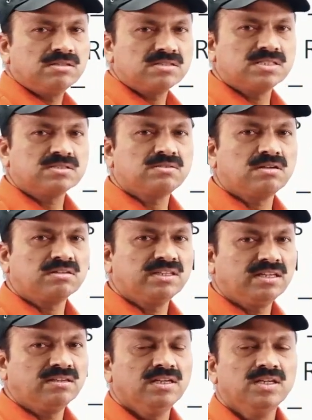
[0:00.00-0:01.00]
districts are
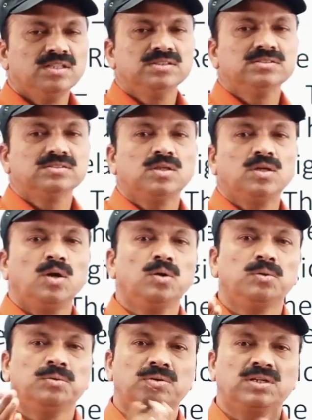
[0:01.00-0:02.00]
there.
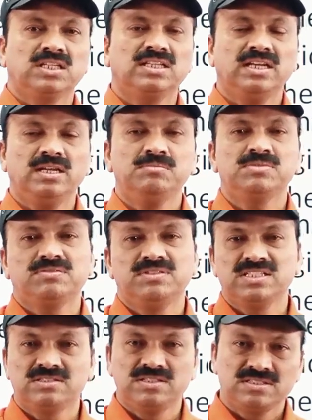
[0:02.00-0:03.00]
So what are the names of
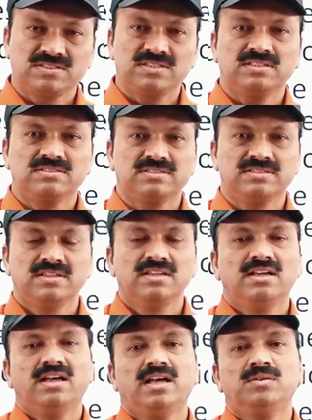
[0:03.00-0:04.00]
these districts
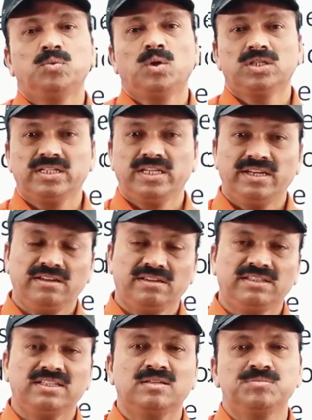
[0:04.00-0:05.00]
and what
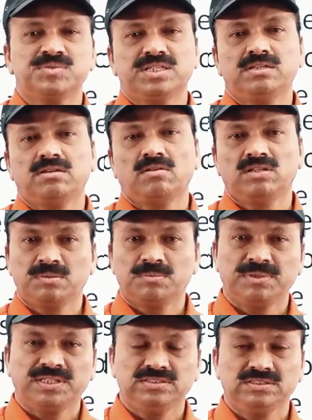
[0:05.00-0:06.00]
area that comes under Andhra
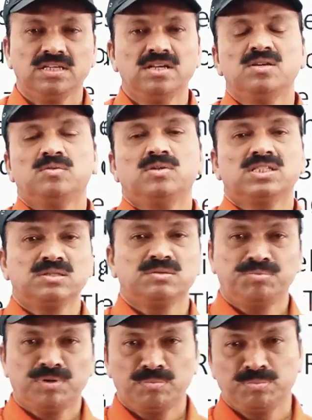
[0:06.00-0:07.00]
Pradesh, what's the
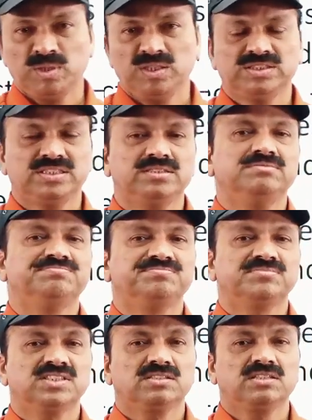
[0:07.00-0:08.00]
population,
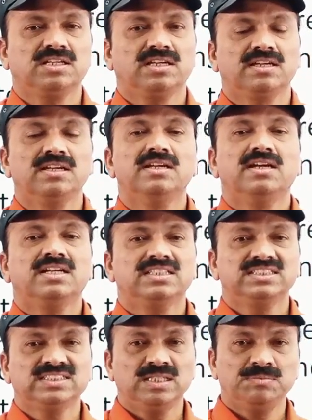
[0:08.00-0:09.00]
okay, at
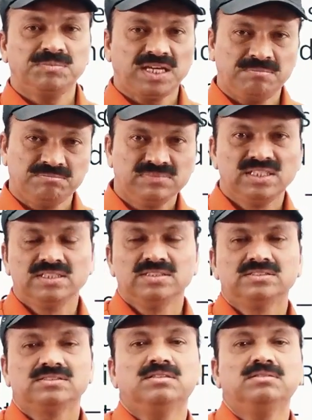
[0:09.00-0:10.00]
the same time,
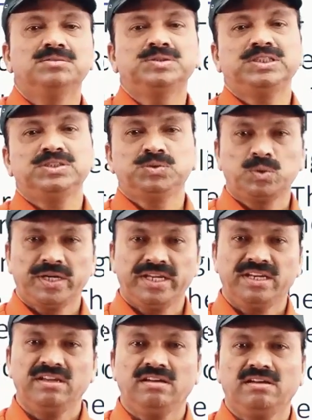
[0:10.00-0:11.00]
so seashore
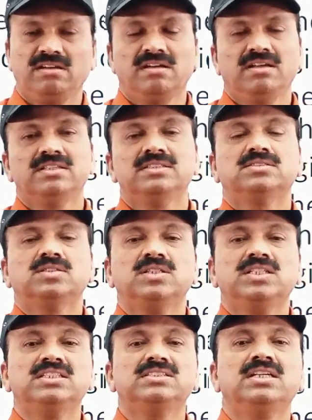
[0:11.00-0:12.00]
area. So
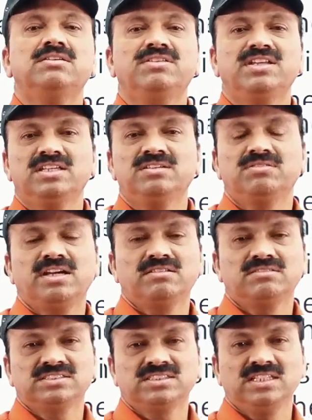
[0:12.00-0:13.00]
each and everything we
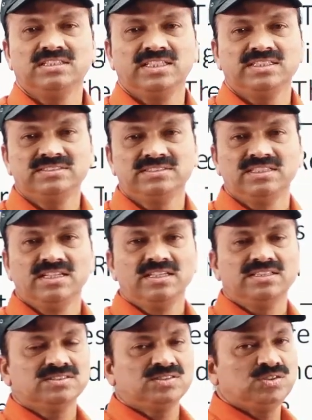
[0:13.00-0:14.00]
have to see in this
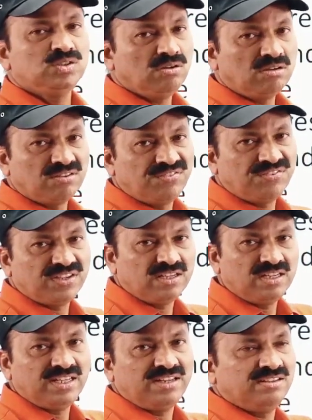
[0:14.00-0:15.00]
geographical
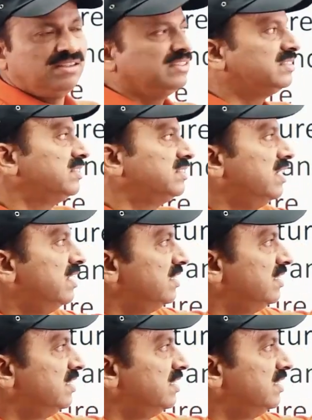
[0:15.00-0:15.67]
areas,